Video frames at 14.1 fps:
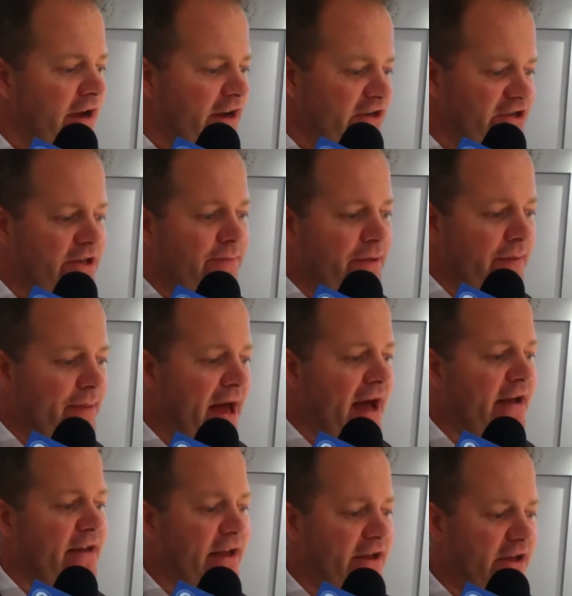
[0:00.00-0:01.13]
in addition to the play
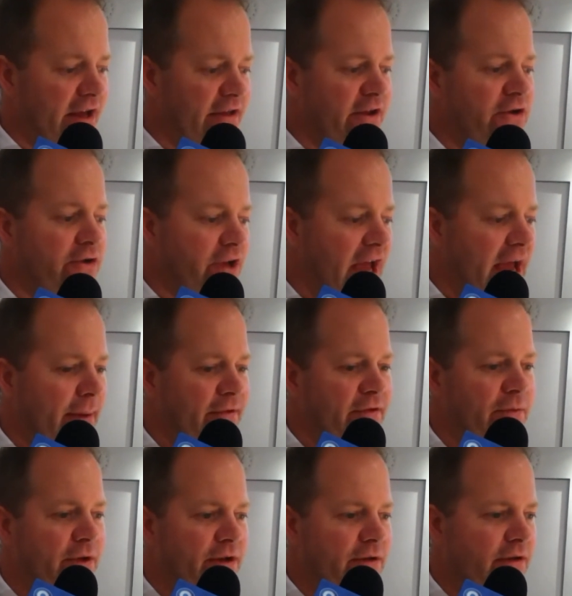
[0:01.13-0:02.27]
pack, you get the new games.
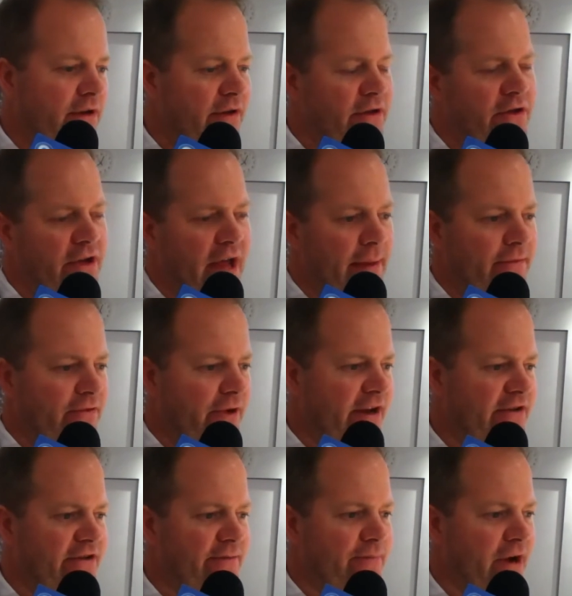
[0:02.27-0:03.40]
The new games
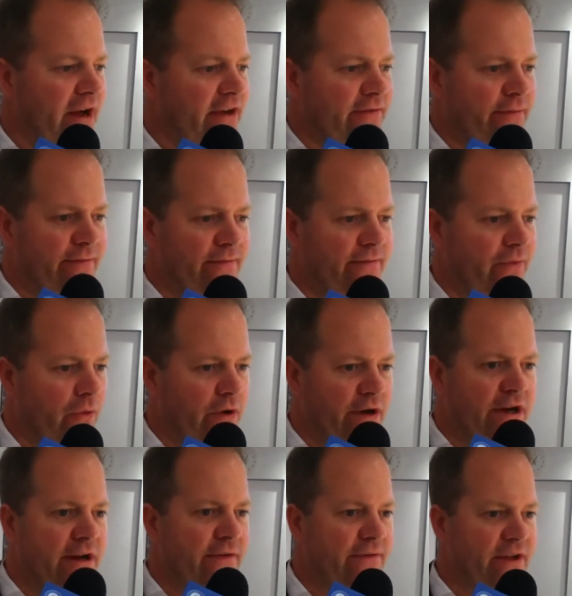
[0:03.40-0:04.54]
range in price from
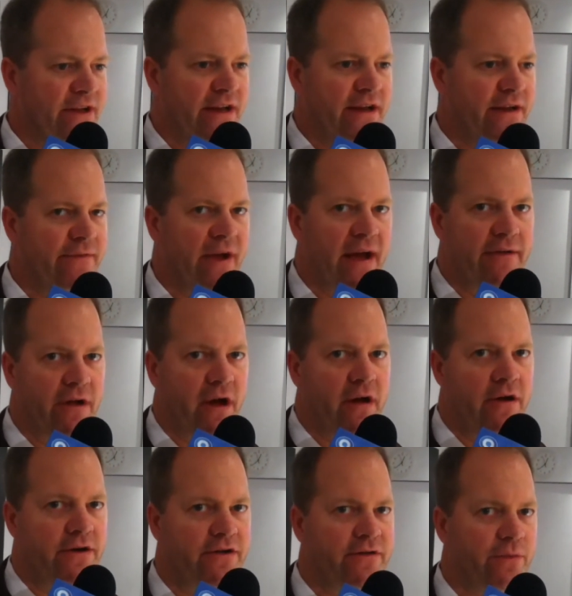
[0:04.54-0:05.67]
$40 to
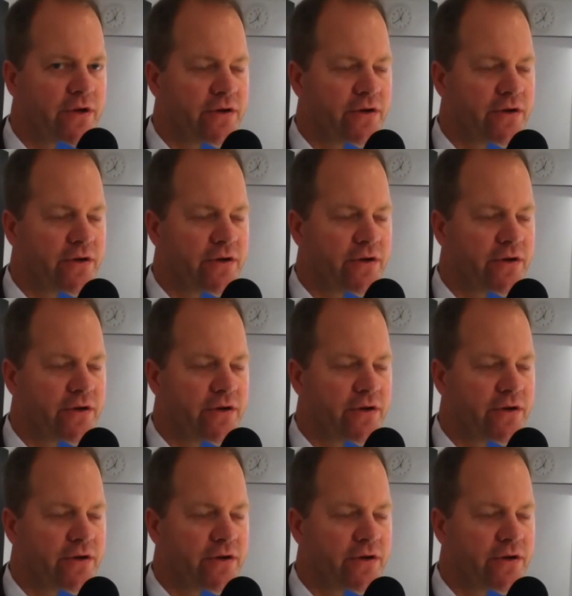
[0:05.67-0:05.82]
$55.